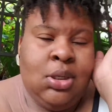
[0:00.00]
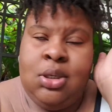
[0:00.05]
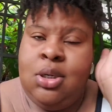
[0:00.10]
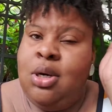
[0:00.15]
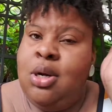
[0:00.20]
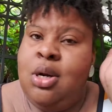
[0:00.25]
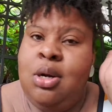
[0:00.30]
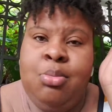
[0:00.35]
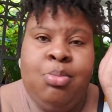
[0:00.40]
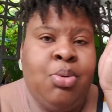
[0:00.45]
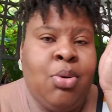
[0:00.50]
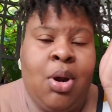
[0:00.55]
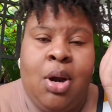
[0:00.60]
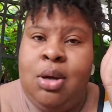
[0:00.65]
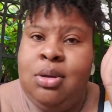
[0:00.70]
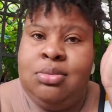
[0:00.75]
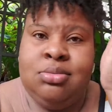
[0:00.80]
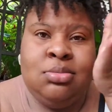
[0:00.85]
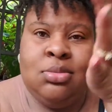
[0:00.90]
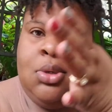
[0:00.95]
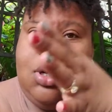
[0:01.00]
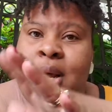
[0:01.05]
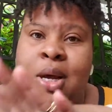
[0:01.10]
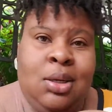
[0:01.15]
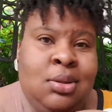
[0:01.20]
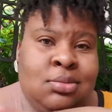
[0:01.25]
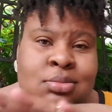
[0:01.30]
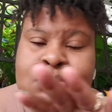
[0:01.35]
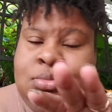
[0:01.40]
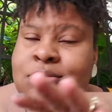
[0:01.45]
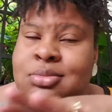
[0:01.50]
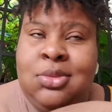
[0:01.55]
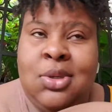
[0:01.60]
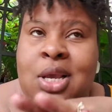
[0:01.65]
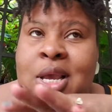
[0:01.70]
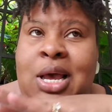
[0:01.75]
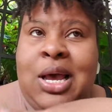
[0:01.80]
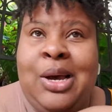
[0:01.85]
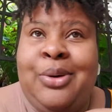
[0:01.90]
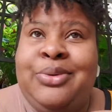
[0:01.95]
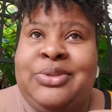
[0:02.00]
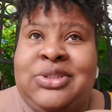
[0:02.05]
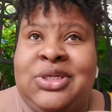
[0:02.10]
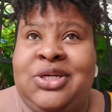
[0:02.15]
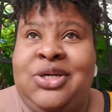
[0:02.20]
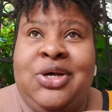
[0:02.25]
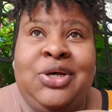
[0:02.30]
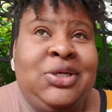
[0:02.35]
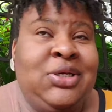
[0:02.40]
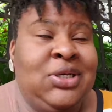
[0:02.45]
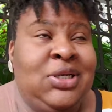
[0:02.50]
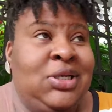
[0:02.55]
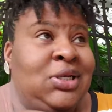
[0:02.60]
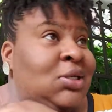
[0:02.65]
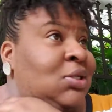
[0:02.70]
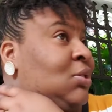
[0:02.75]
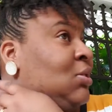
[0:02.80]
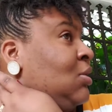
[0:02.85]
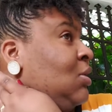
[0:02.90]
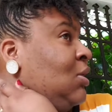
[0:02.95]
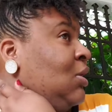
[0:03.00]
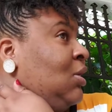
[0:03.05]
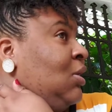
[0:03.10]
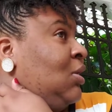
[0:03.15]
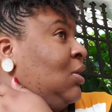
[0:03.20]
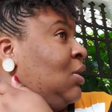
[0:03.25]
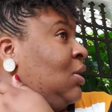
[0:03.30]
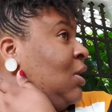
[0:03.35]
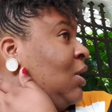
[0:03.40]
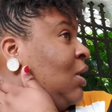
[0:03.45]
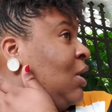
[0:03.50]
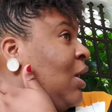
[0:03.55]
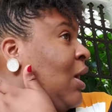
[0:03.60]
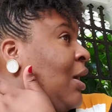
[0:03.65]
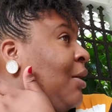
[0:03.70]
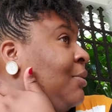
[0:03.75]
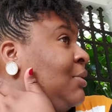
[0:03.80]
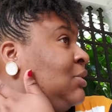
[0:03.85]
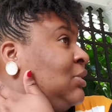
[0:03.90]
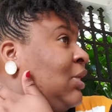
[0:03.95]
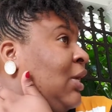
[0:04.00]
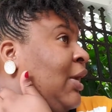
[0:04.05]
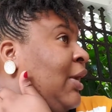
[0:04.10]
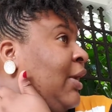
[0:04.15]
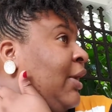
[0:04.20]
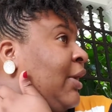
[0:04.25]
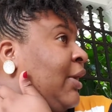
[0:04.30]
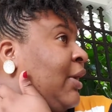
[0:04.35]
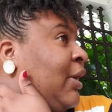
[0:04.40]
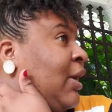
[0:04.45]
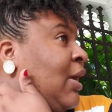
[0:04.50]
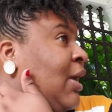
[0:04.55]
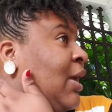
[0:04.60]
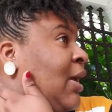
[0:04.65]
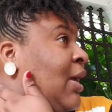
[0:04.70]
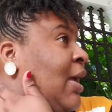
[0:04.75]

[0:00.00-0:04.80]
Bruh, no. I was a done deal. I was like,